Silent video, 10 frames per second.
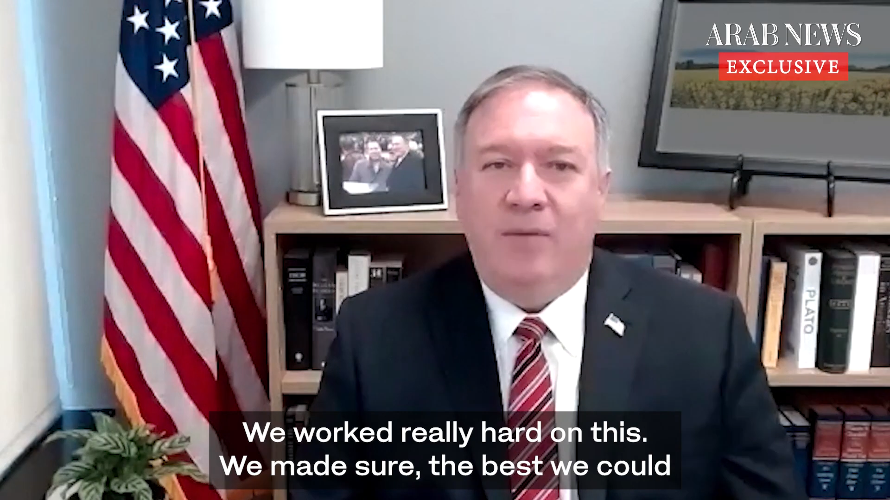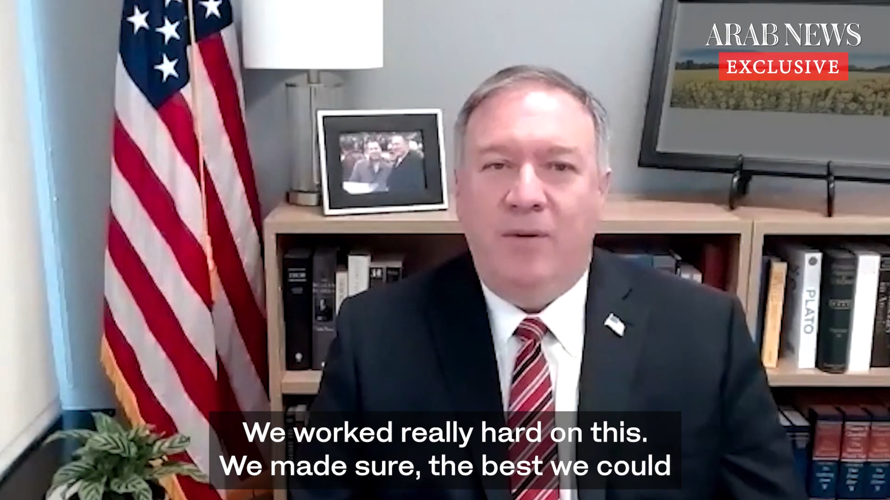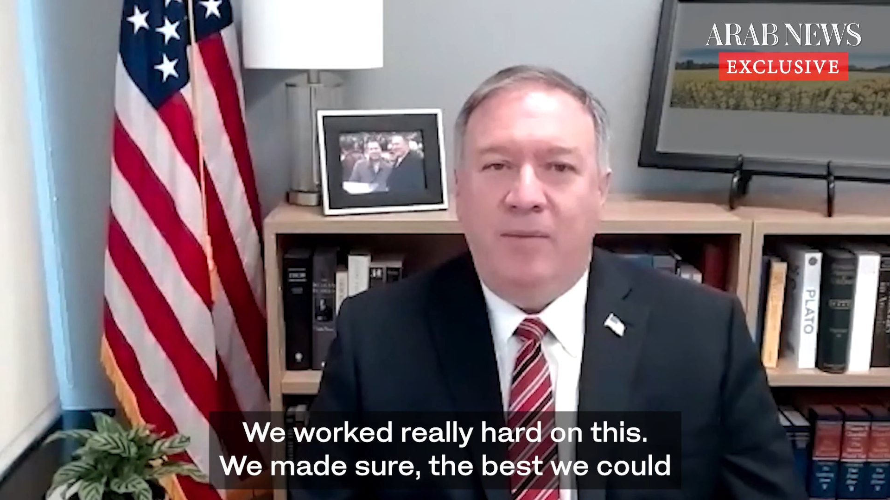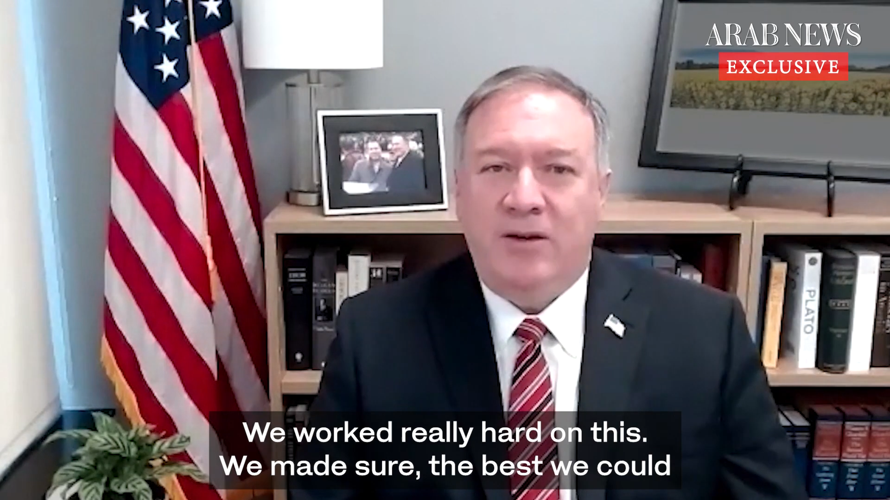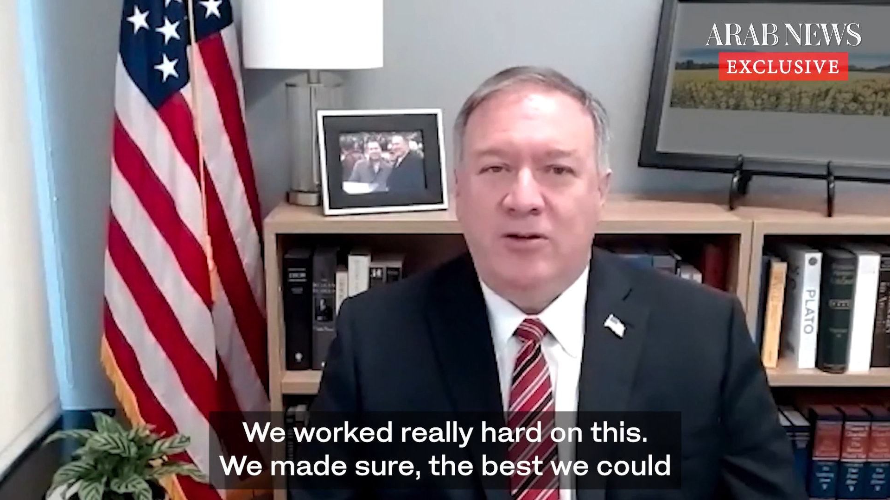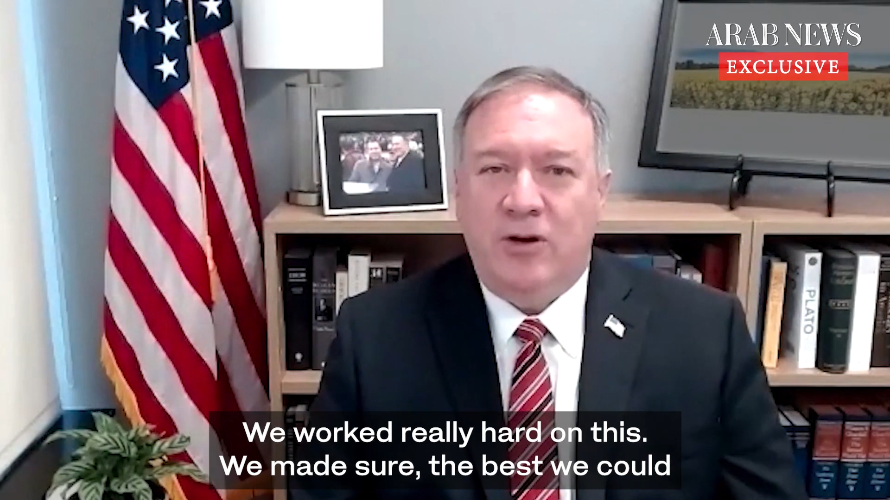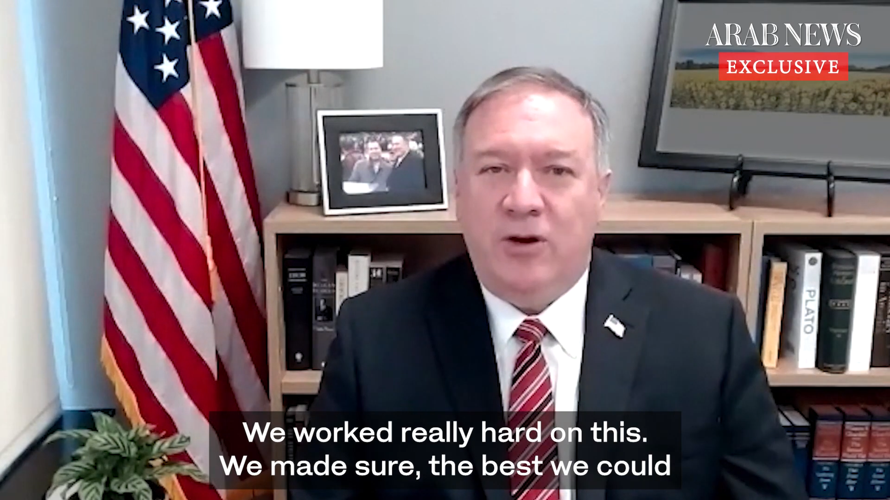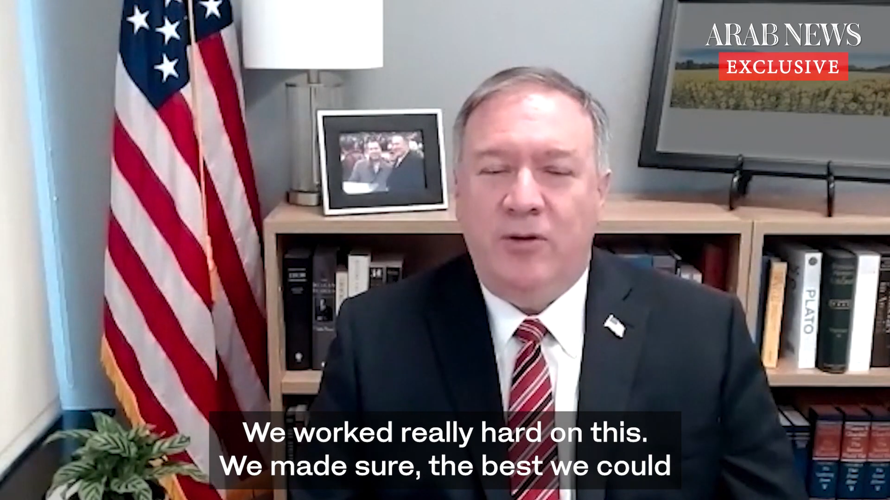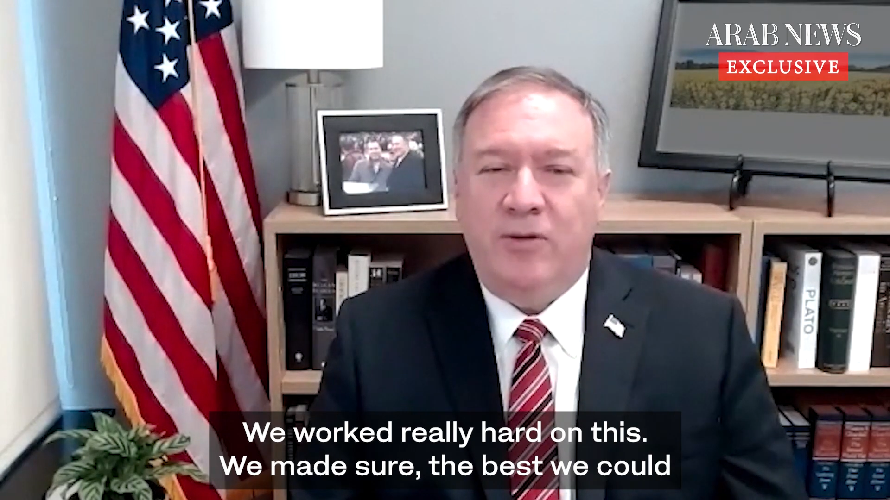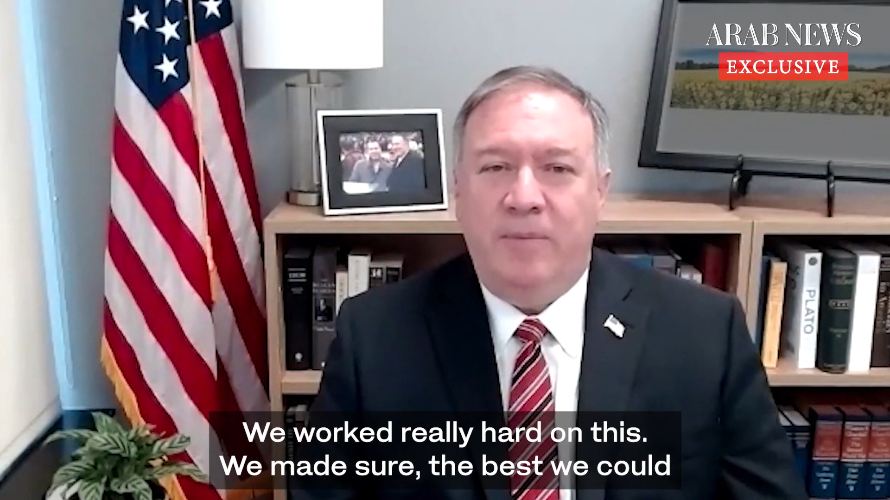We made
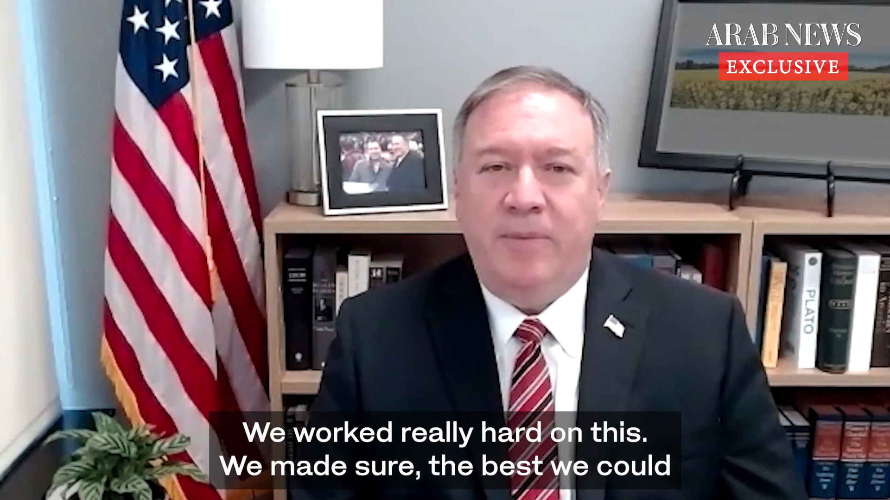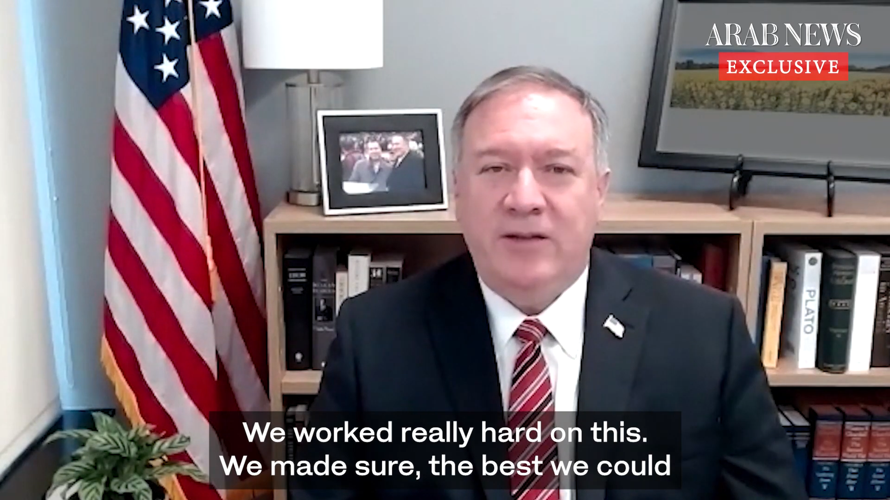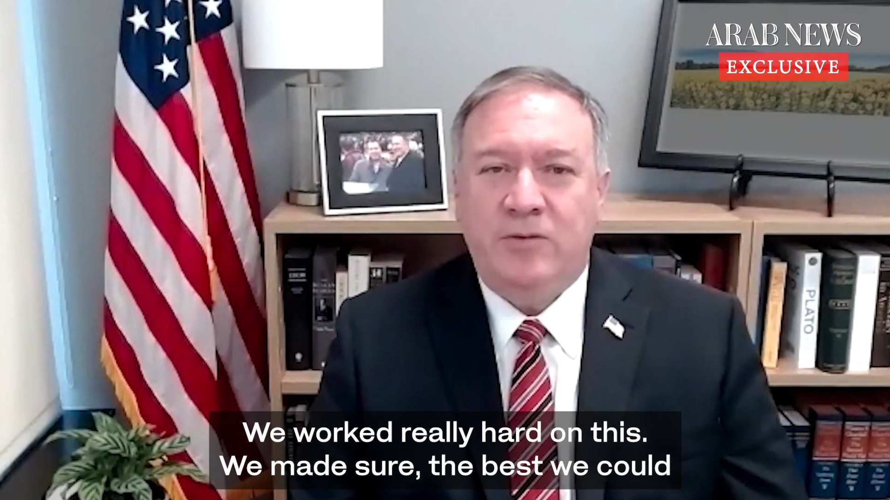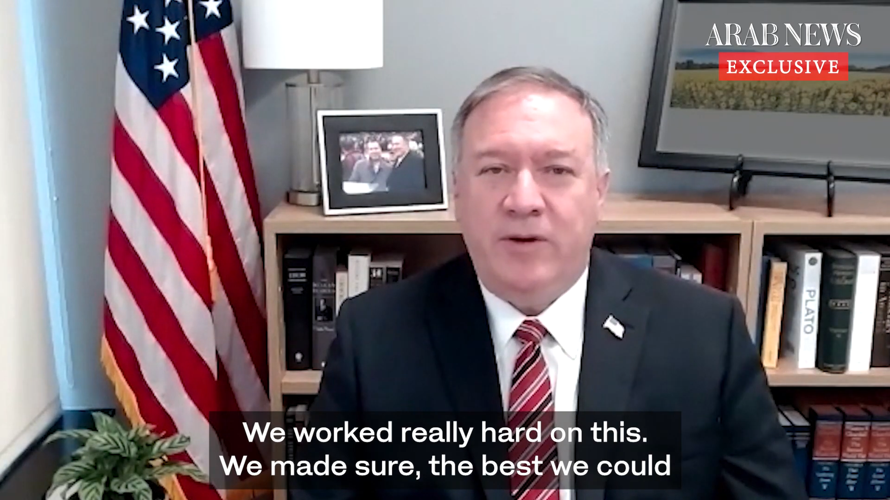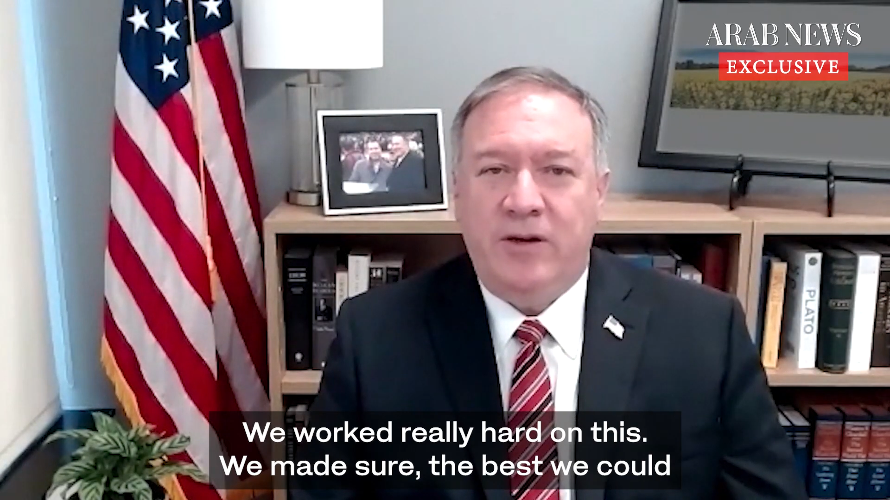sure the best we